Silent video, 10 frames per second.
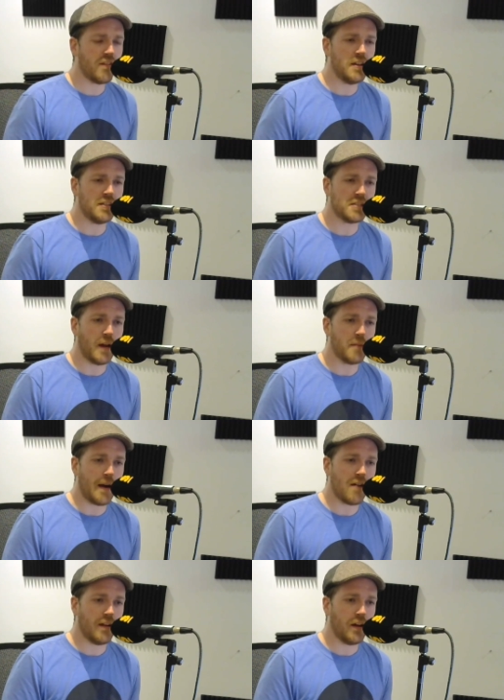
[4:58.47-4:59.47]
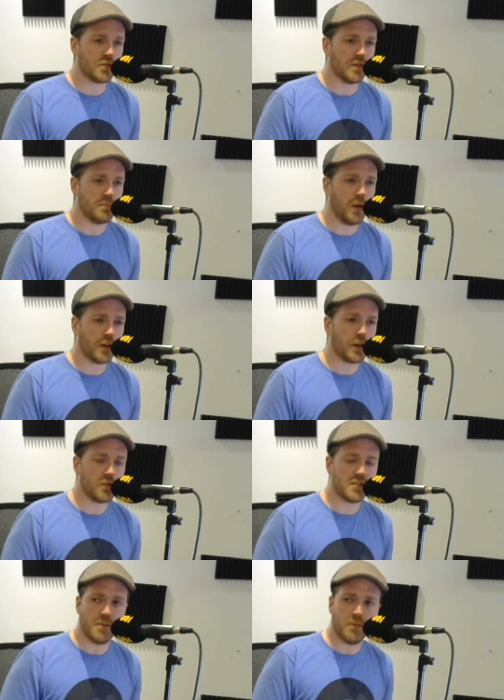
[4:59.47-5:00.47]
easy to make parallels with the Monaco
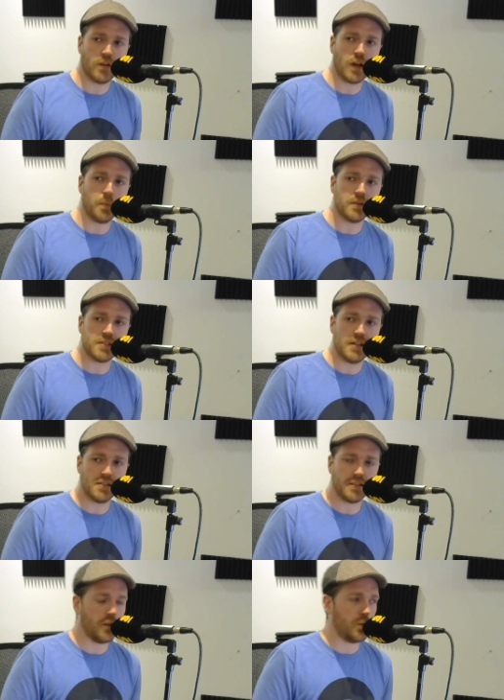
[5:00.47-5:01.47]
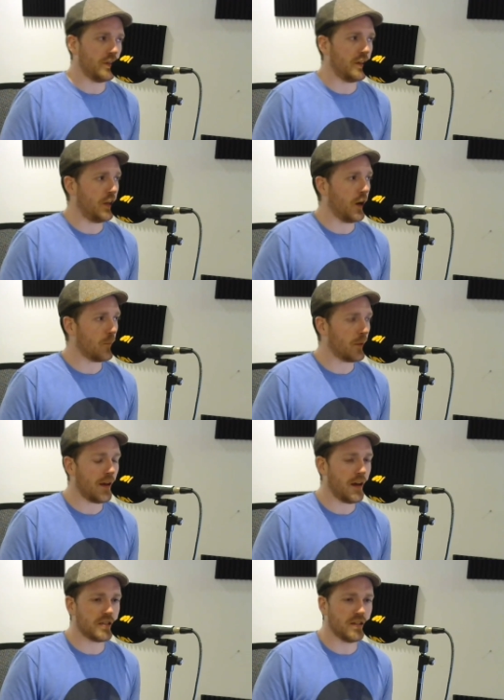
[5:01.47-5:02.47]
team of a couple of seasons ago with the young
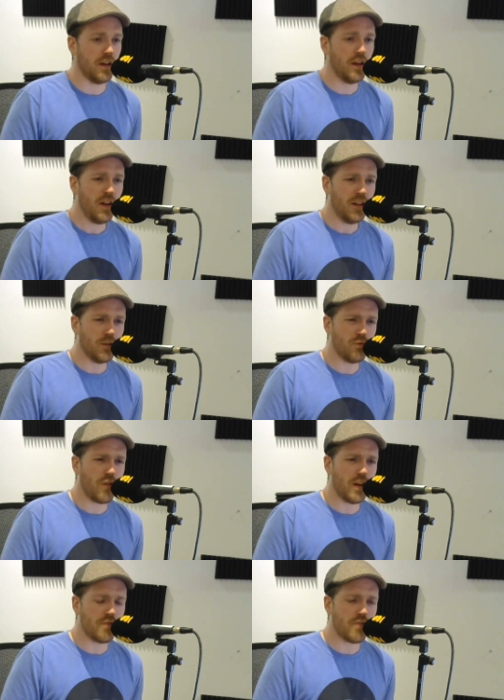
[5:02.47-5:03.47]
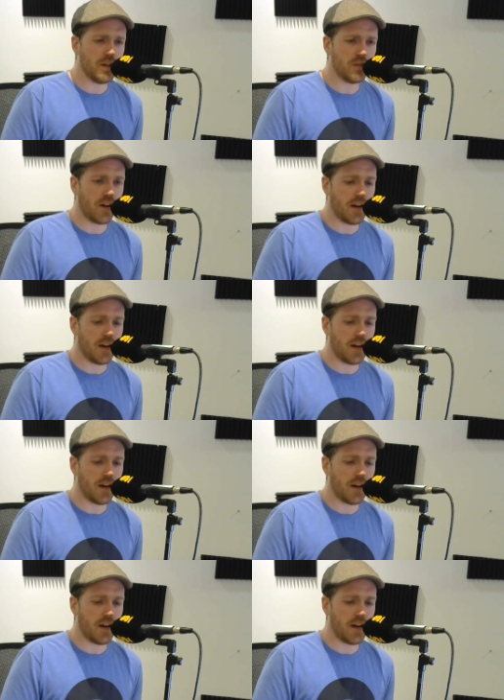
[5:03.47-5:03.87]
players and the, the really, really great